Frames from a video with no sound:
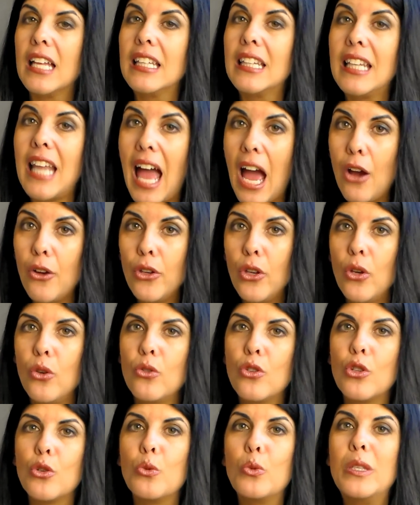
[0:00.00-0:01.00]
allow
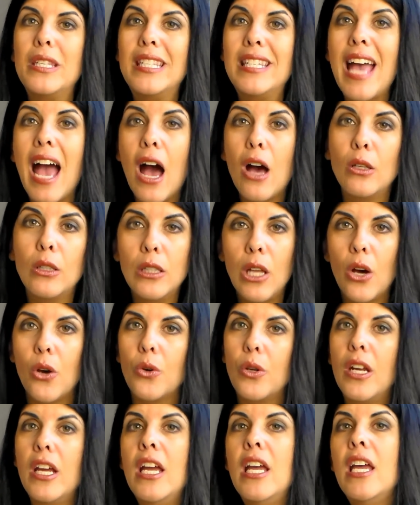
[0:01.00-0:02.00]
you to
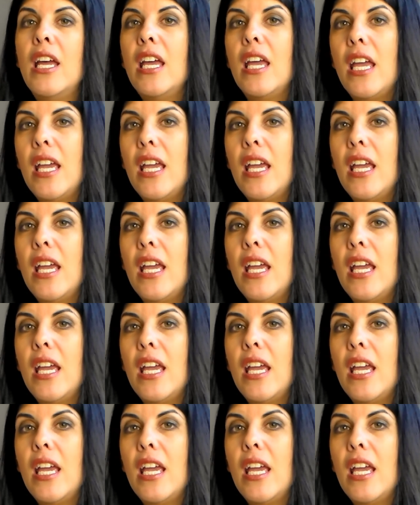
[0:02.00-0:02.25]
download